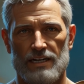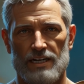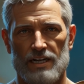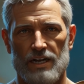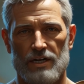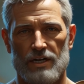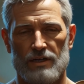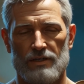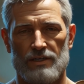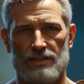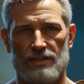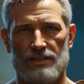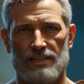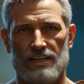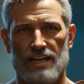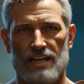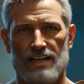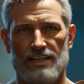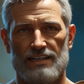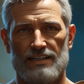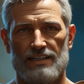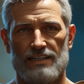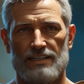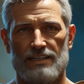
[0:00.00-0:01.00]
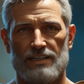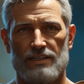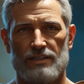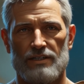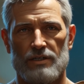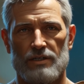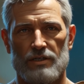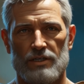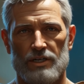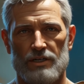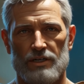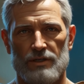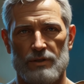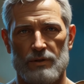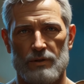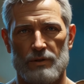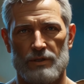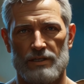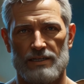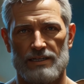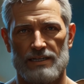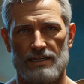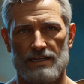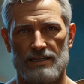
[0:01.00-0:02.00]
Our society doesn't just
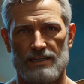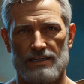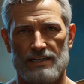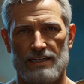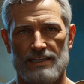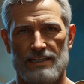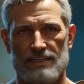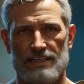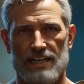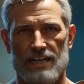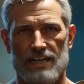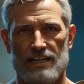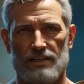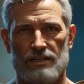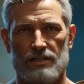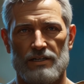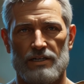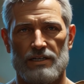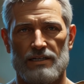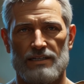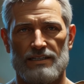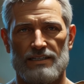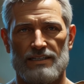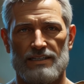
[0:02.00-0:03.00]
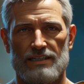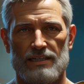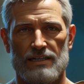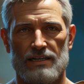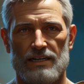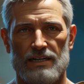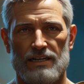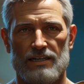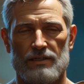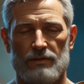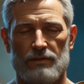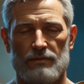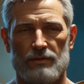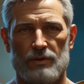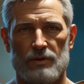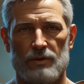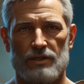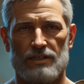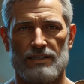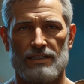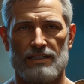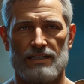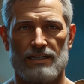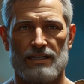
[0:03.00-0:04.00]
resist intelligence, it
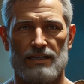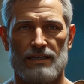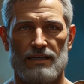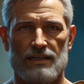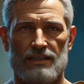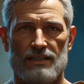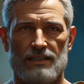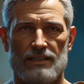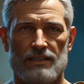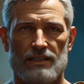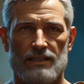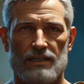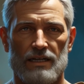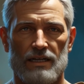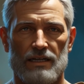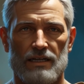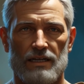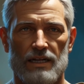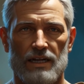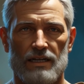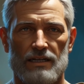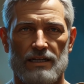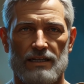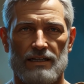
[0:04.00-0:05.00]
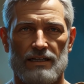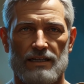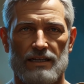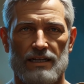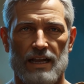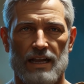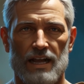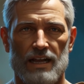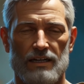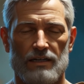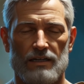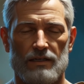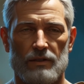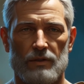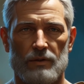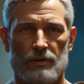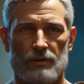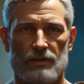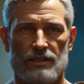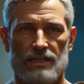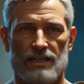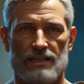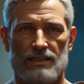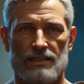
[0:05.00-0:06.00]
avoids it. Not in science
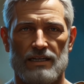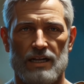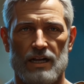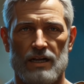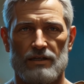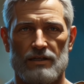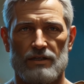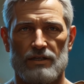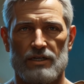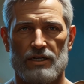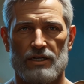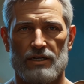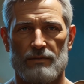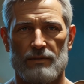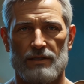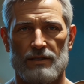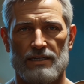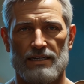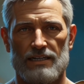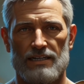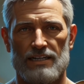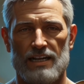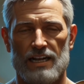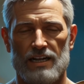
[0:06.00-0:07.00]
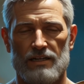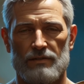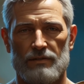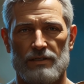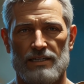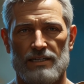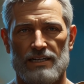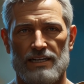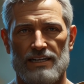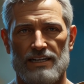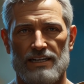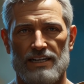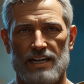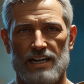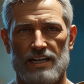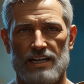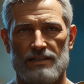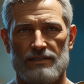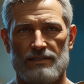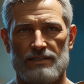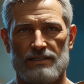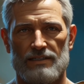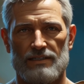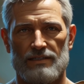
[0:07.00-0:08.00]
or technology, but in everyday
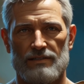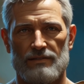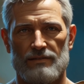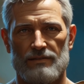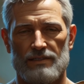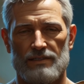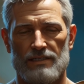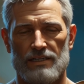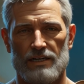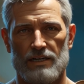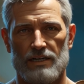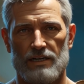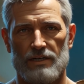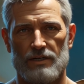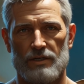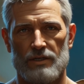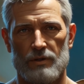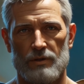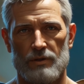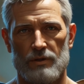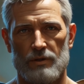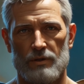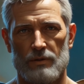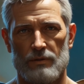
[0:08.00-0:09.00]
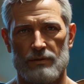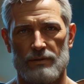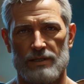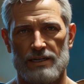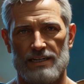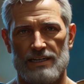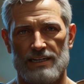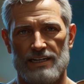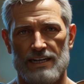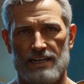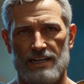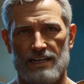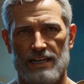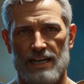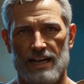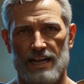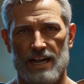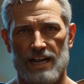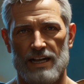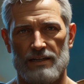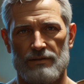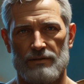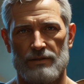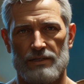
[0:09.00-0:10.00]
life. Social media,
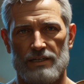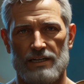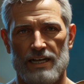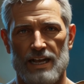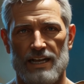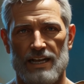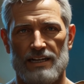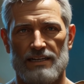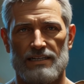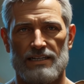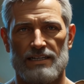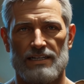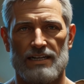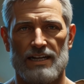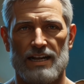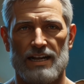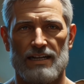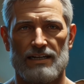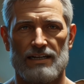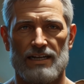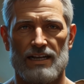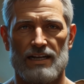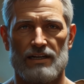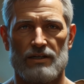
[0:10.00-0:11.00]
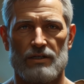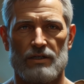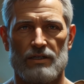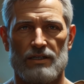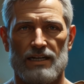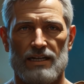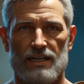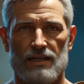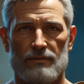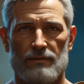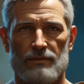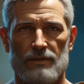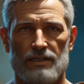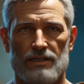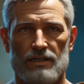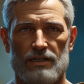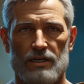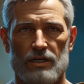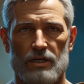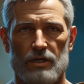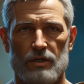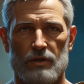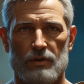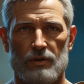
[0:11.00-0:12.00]
advertising, and entertainment
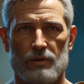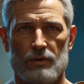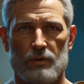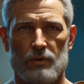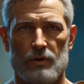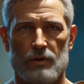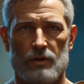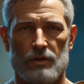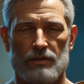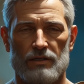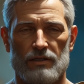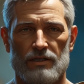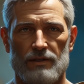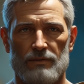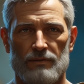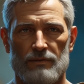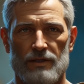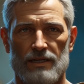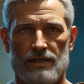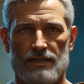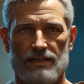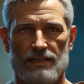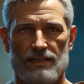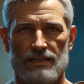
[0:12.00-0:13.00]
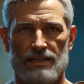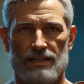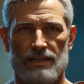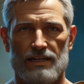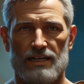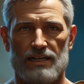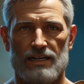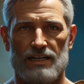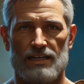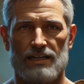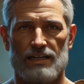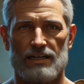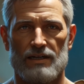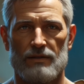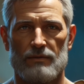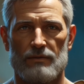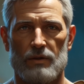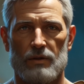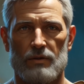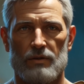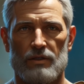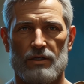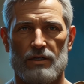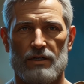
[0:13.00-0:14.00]
reward simplicity,
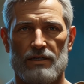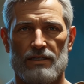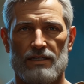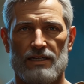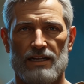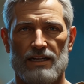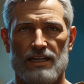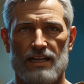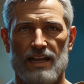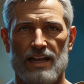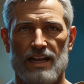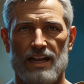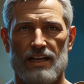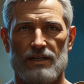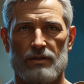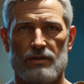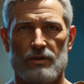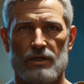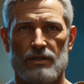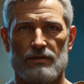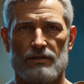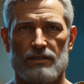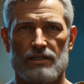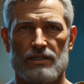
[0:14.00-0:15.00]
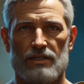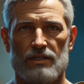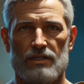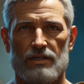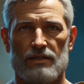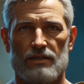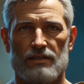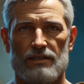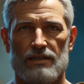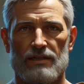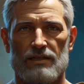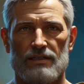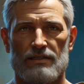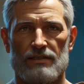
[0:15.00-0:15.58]
emotion, and repetition.